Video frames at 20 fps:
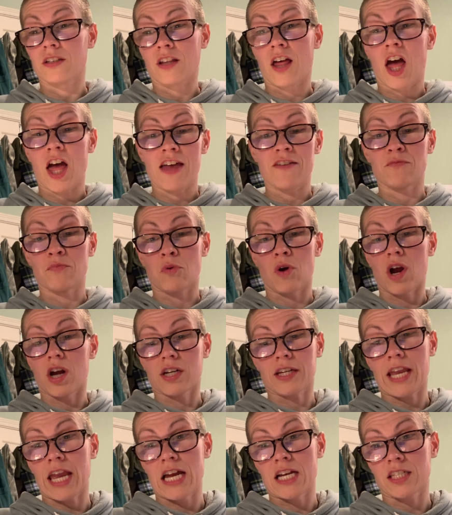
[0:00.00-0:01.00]
live
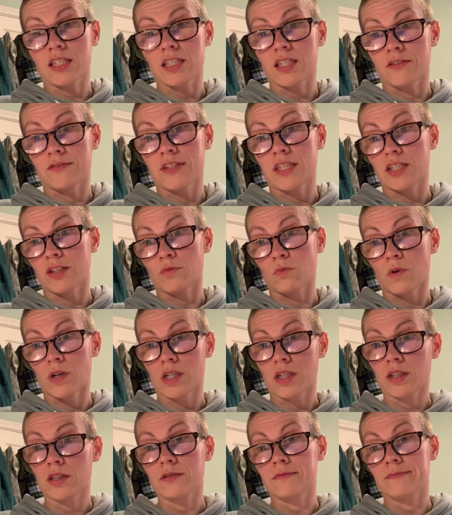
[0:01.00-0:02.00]
broadcast of this
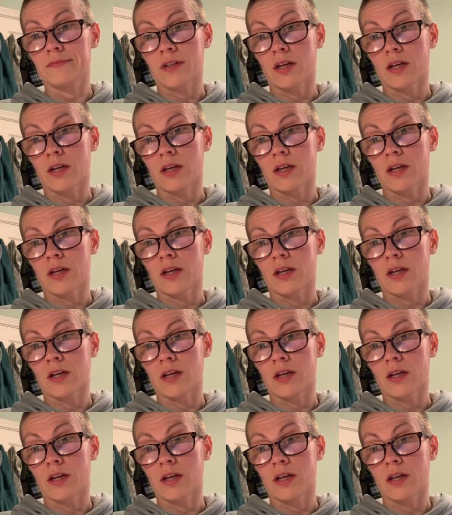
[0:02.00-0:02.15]
one.